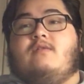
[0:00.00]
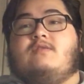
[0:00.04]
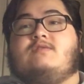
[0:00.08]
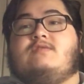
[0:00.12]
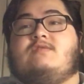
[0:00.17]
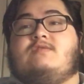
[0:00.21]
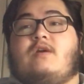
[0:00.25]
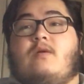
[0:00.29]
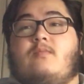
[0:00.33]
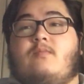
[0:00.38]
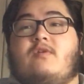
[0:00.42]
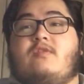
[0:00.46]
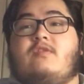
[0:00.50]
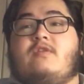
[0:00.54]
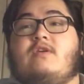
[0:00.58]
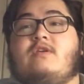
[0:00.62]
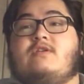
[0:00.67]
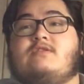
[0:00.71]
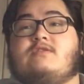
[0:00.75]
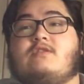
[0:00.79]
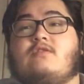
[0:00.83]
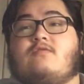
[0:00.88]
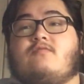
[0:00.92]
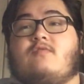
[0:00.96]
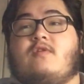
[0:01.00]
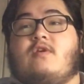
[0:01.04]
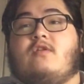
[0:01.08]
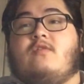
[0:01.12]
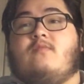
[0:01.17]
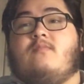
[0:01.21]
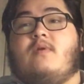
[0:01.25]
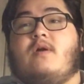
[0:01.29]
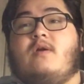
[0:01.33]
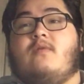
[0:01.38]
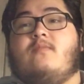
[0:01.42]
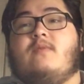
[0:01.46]
Some of these are written
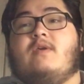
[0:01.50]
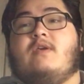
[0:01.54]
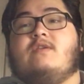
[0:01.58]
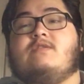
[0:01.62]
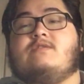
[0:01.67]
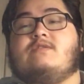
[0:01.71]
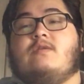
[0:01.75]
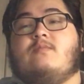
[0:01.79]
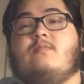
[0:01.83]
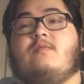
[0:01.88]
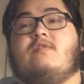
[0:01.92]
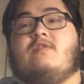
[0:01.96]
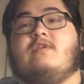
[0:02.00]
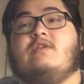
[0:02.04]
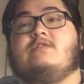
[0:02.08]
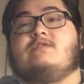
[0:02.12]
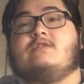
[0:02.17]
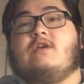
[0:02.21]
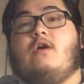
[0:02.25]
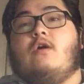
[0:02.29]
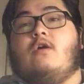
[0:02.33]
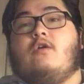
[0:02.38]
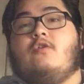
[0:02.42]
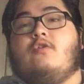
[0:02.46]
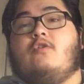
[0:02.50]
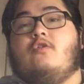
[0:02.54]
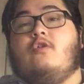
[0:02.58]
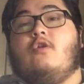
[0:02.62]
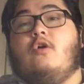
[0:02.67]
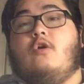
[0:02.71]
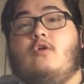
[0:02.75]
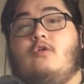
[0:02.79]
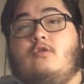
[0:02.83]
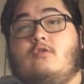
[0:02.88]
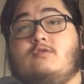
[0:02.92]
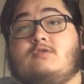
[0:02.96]
by me, some of these are
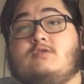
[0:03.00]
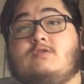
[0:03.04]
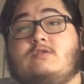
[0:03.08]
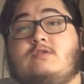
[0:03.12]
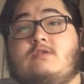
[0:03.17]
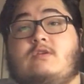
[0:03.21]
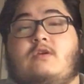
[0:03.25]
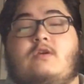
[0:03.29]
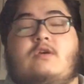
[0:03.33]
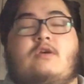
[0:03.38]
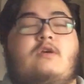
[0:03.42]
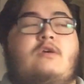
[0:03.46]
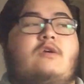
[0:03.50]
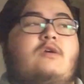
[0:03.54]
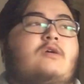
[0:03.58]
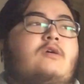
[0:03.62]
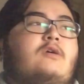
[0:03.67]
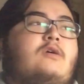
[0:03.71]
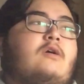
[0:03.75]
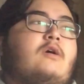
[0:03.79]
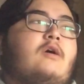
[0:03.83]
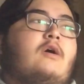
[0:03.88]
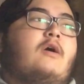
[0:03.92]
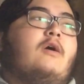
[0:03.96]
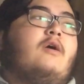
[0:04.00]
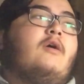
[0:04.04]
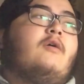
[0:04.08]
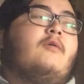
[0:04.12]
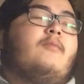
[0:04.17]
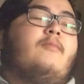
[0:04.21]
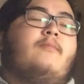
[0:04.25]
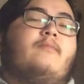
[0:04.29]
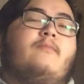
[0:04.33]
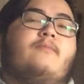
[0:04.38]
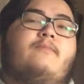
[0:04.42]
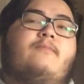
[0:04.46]
not.
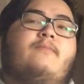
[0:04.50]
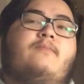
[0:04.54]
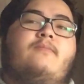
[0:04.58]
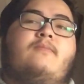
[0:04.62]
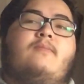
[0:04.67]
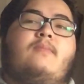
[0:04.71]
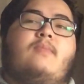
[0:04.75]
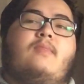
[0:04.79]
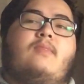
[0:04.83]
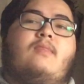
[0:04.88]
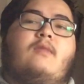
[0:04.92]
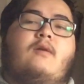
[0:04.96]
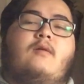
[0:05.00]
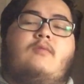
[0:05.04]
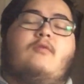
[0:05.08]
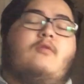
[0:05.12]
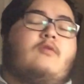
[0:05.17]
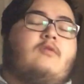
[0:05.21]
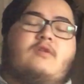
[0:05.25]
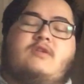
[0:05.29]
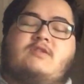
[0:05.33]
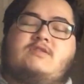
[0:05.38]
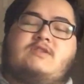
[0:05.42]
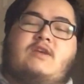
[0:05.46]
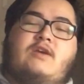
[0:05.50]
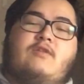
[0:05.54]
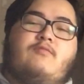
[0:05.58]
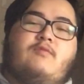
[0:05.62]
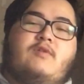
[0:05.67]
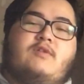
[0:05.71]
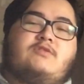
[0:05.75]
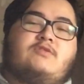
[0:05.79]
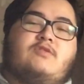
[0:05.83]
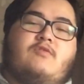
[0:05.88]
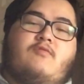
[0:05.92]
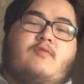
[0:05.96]
I'm not going to say
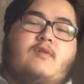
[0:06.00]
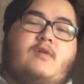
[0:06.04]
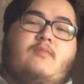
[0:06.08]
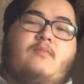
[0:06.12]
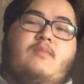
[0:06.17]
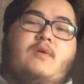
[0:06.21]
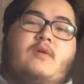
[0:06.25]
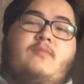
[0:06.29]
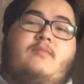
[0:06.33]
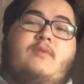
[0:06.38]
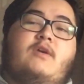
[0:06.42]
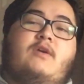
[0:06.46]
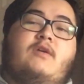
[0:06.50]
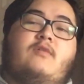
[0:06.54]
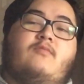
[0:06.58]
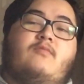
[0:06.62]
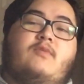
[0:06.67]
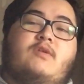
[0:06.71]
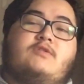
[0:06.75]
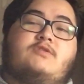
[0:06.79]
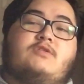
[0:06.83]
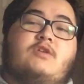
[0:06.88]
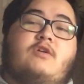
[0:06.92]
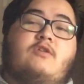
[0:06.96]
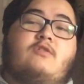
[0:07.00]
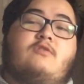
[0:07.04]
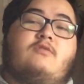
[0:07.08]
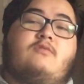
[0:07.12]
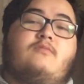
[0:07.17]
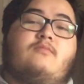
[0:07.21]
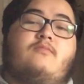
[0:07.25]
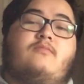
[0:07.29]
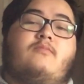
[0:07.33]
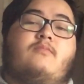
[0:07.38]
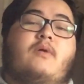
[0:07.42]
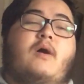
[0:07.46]
which are written by me and which aren't,
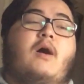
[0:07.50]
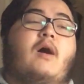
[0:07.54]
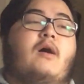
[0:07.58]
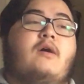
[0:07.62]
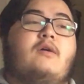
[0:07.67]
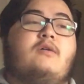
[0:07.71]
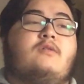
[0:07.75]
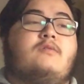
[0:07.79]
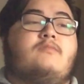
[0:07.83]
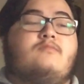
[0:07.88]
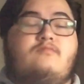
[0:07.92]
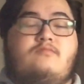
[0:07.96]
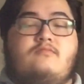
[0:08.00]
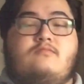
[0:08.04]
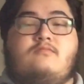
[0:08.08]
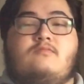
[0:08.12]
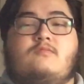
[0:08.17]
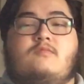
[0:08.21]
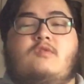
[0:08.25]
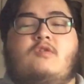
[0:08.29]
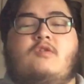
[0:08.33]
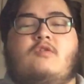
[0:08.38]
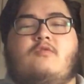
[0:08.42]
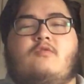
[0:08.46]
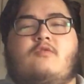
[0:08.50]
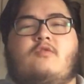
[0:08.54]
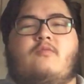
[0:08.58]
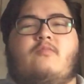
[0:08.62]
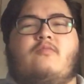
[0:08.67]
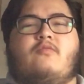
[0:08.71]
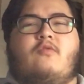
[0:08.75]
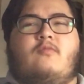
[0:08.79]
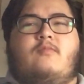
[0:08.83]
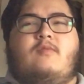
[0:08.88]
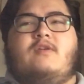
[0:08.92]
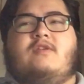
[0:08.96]
but you could
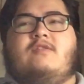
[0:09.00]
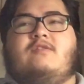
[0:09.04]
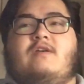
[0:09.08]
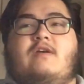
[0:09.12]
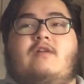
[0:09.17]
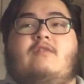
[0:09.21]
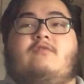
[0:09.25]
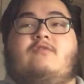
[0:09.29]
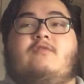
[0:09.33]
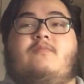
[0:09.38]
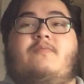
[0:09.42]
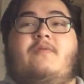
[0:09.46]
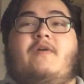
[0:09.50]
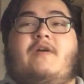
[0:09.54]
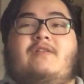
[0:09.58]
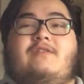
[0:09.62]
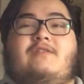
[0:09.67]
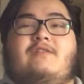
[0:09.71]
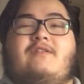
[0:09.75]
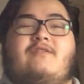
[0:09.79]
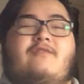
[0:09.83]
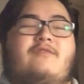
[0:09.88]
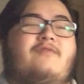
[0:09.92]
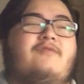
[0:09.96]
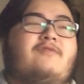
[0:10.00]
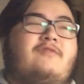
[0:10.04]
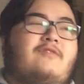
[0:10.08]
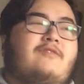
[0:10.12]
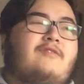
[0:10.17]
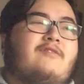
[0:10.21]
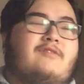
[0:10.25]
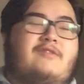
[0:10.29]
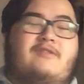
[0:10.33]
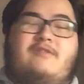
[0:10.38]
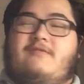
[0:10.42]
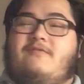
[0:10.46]
probably tell depending on
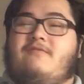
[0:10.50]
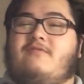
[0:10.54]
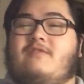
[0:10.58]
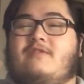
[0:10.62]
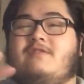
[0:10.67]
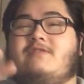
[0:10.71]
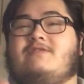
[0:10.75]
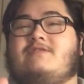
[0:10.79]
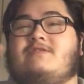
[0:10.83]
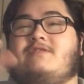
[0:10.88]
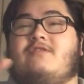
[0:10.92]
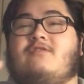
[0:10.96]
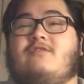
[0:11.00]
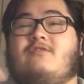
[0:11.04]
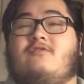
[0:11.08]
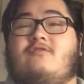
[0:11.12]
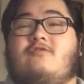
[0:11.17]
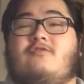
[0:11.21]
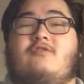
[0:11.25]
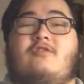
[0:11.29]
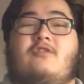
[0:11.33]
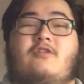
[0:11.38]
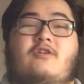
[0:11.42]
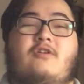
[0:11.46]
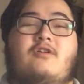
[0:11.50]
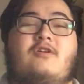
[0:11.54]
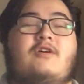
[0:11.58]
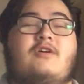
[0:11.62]
if it's good or not.